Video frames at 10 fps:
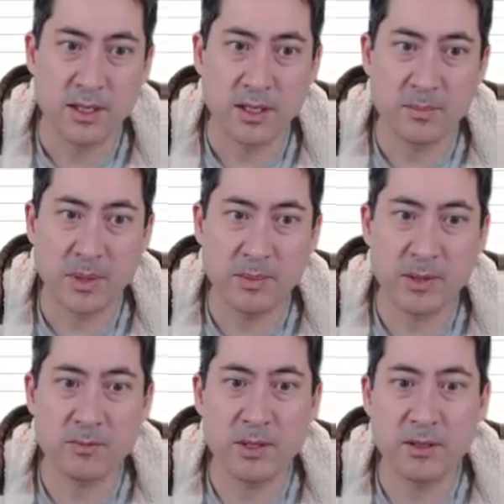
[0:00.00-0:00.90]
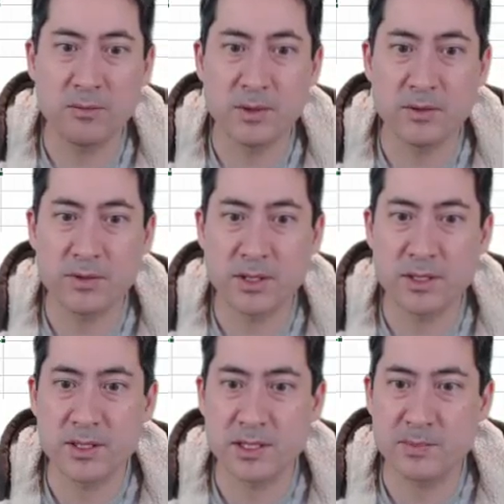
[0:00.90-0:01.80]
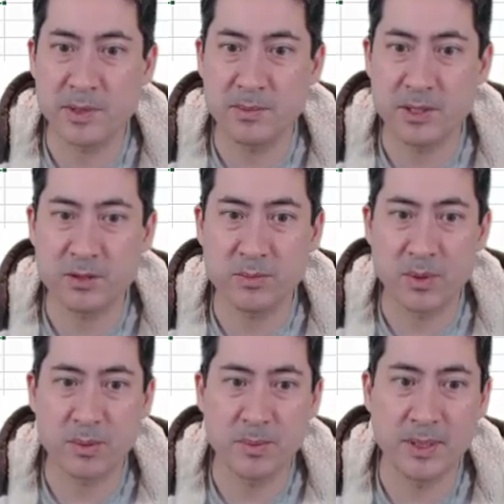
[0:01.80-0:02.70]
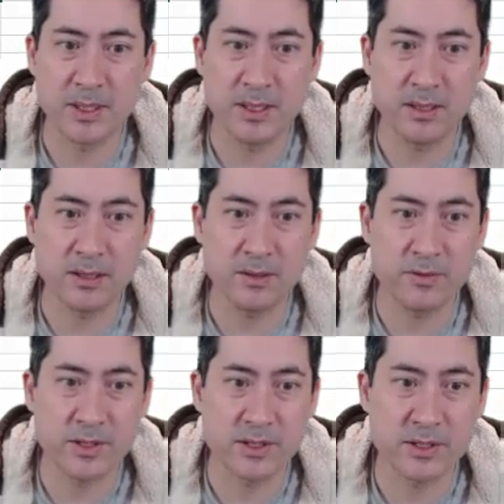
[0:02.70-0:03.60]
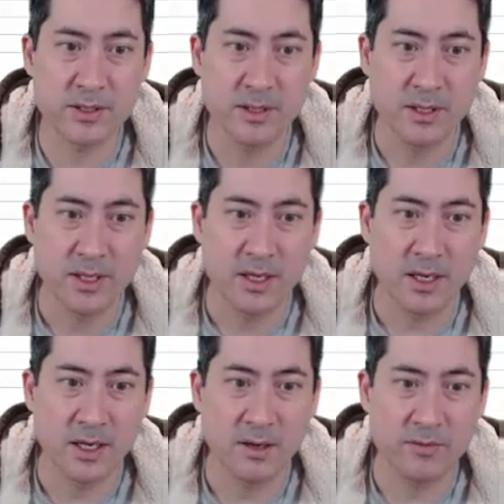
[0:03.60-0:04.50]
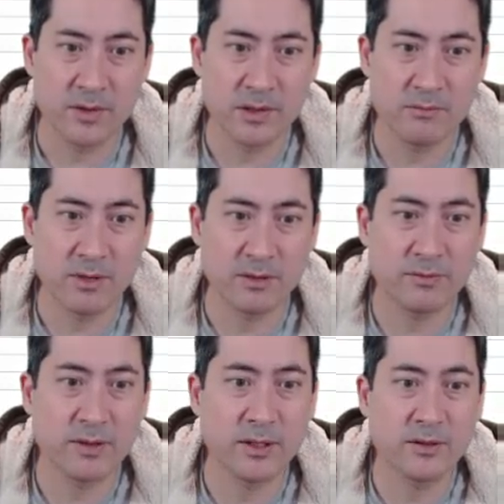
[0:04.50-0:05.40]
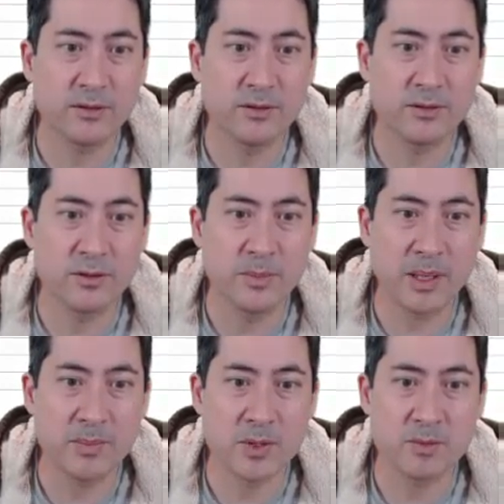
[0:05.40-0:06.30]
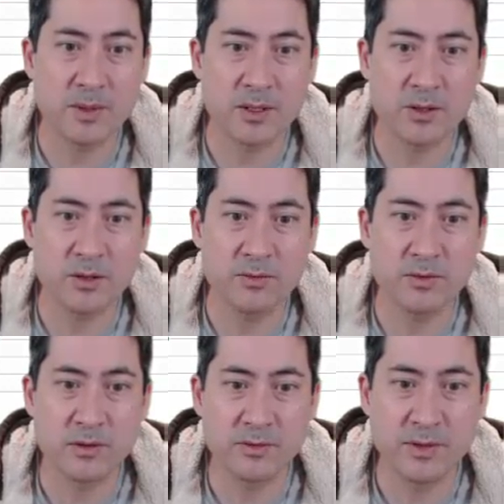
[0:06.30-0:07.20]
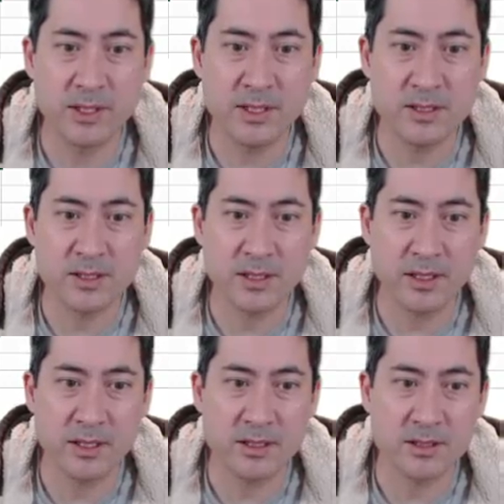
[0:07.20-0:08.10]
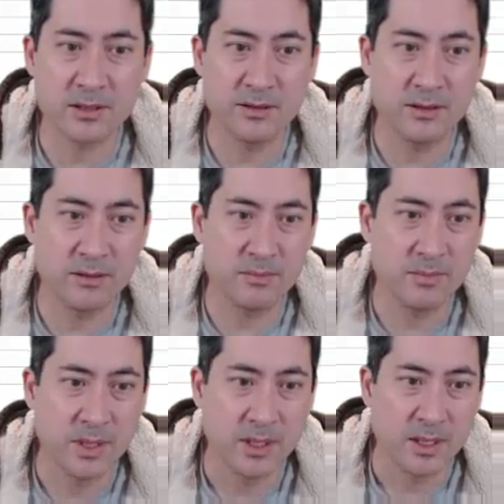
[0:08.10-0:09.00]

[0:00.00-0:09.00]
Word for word: uh, public one, what I've done is experimental probability. I've just uh, very roughly gone through papers one and two for all of these and assigned them